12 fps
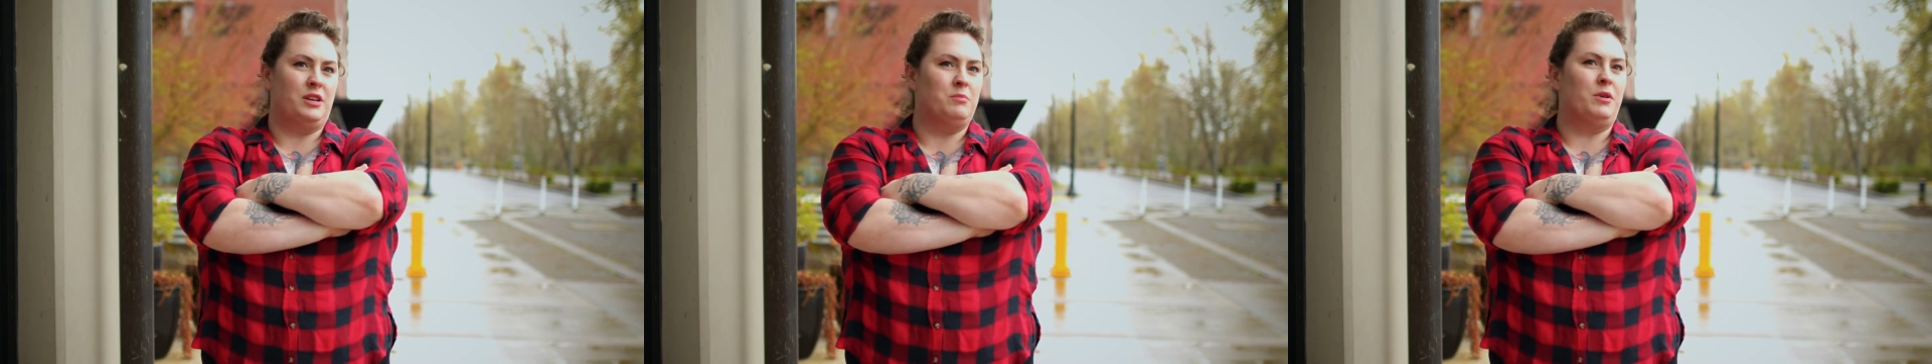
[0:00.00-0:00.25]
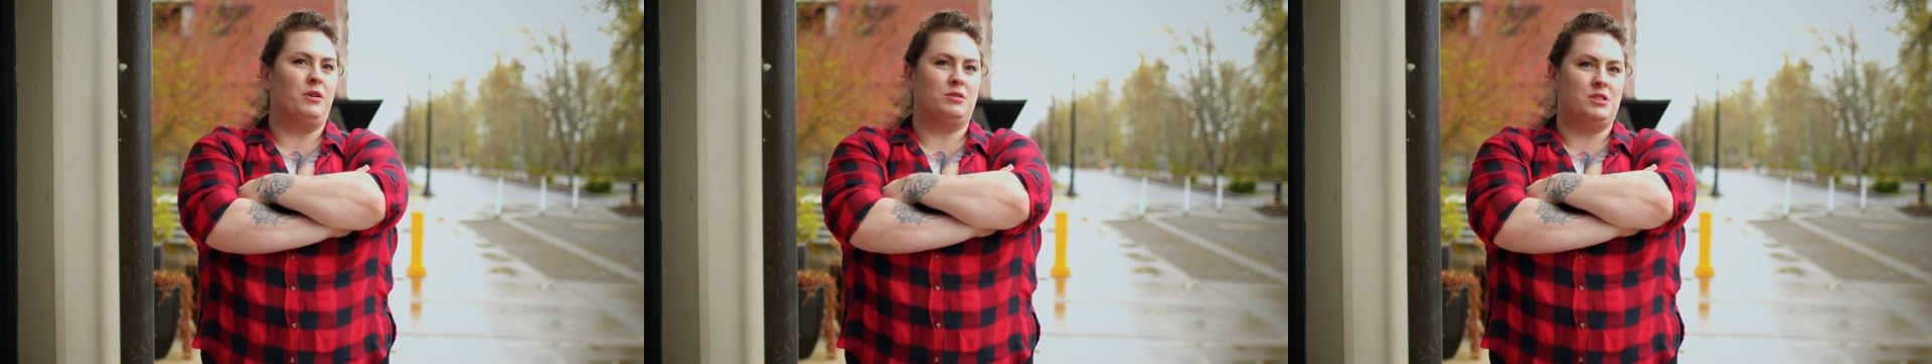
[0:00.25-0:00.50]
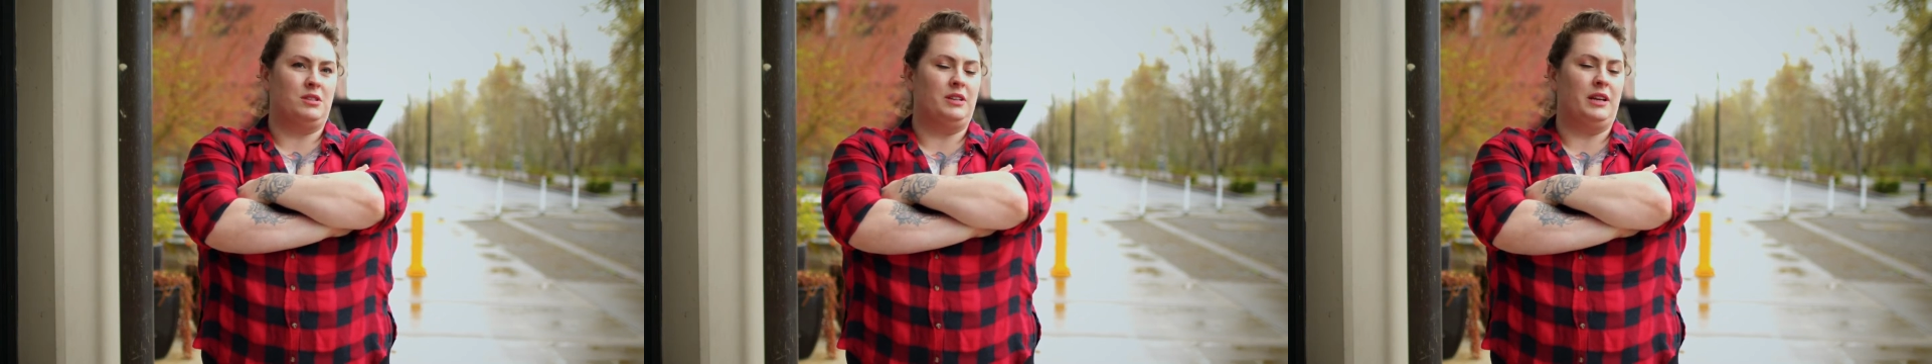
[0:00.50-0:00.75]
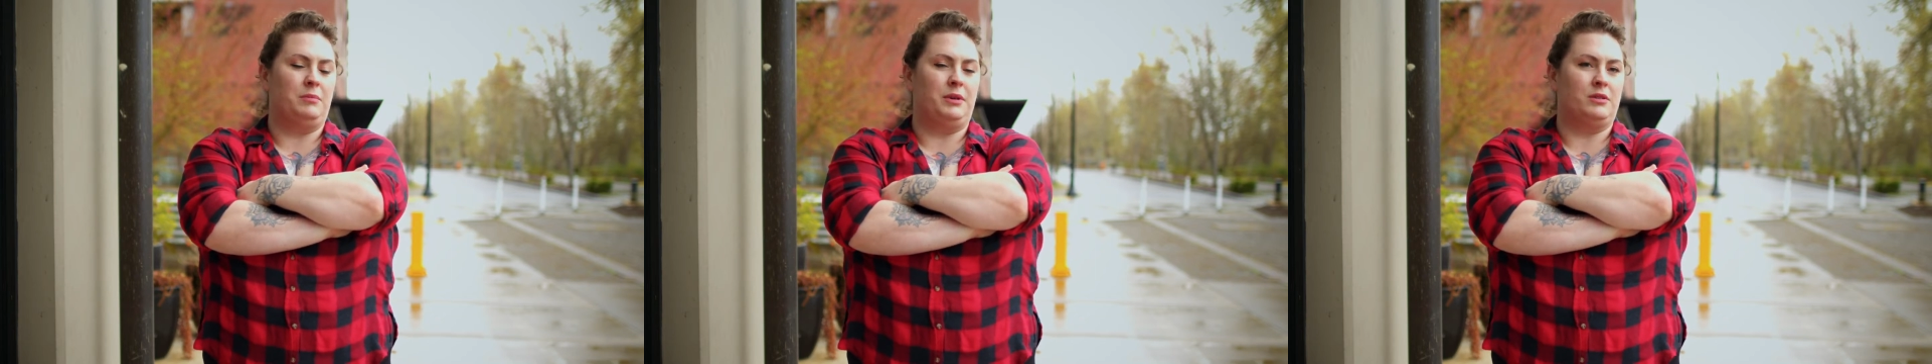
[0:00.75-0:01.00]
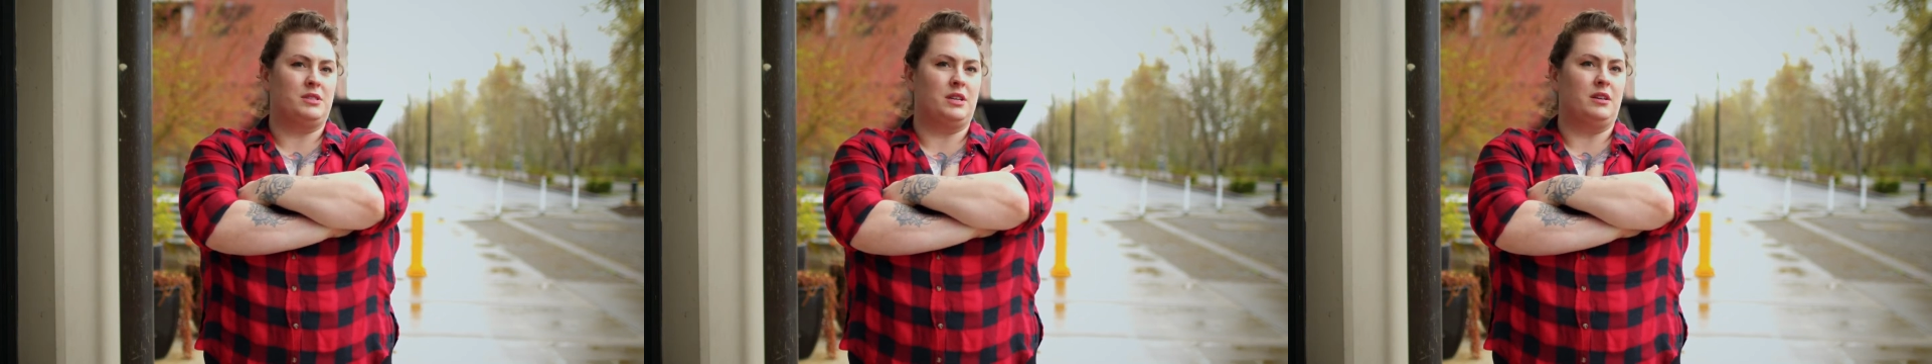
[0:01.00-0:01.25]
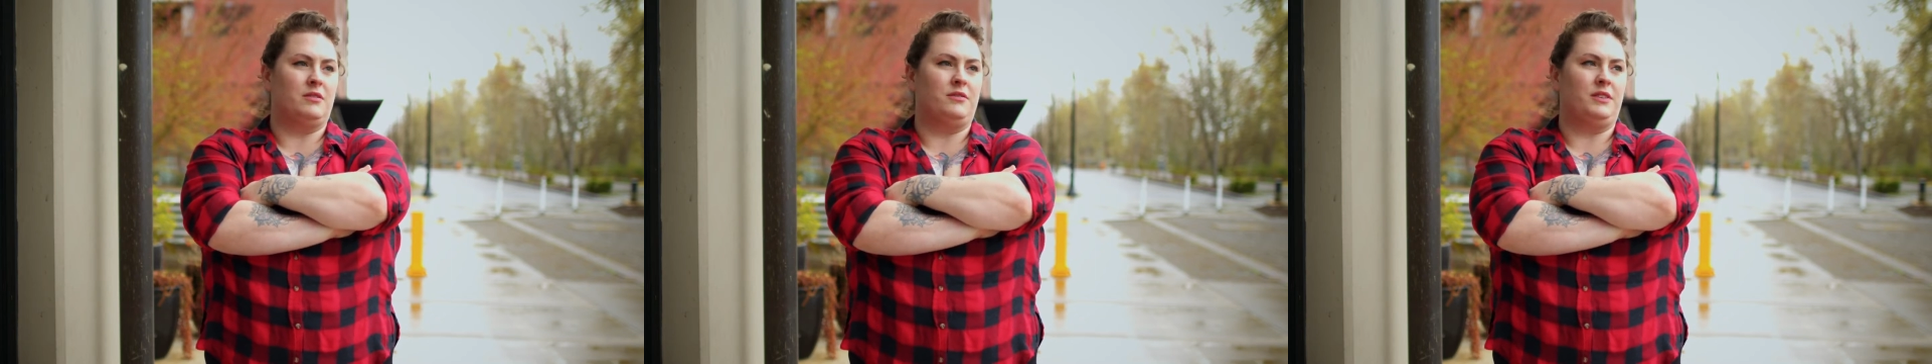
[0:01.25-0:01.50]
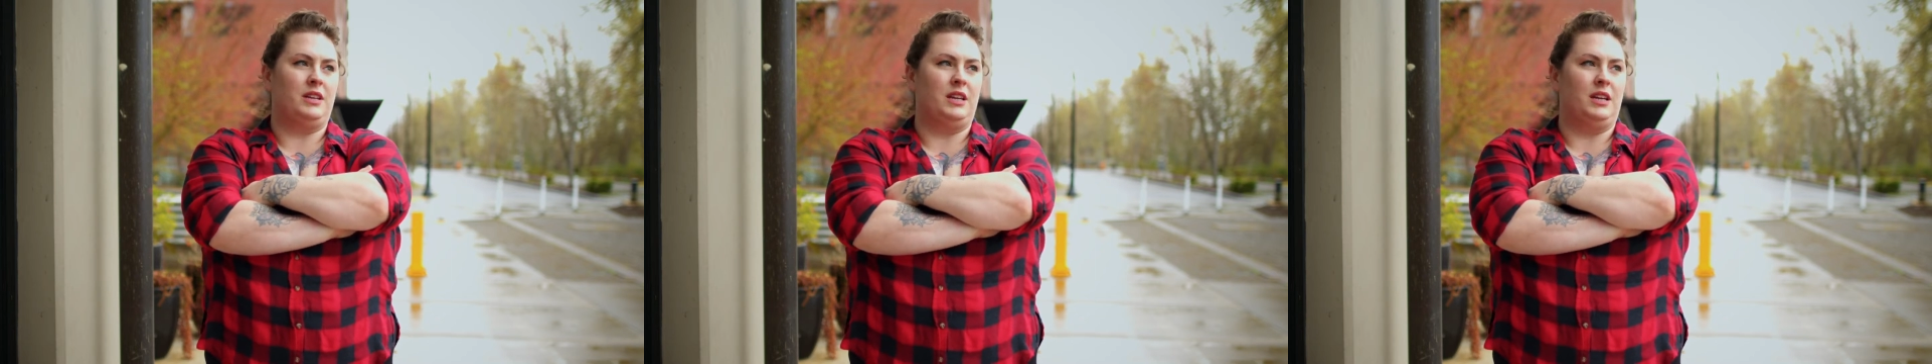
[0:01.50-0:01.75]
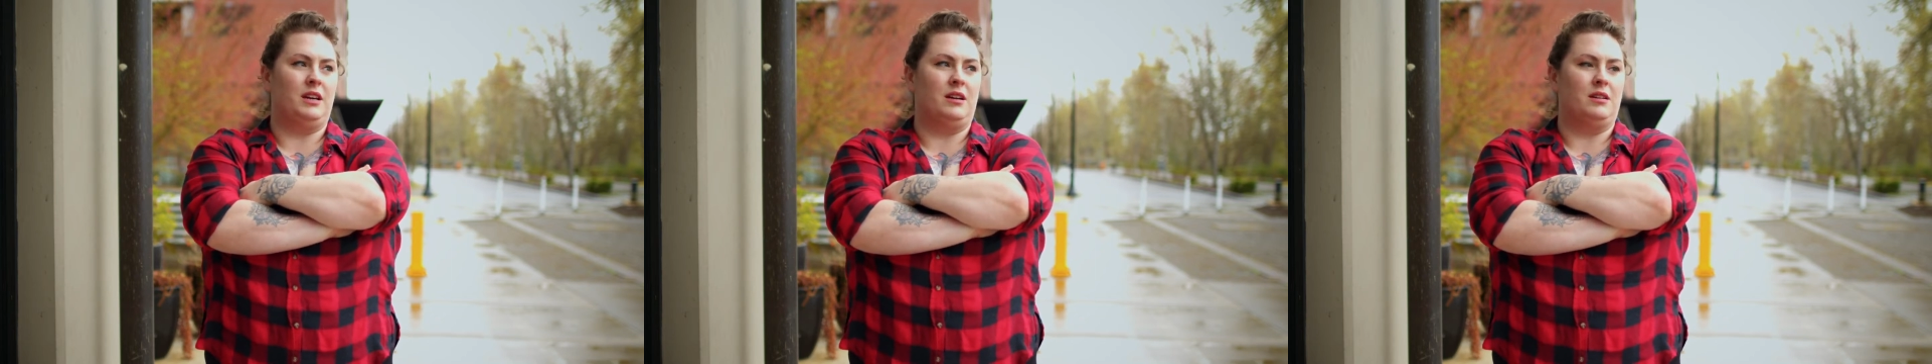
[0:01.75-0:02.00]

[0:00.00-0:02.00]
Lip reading: emotionally abusive. He's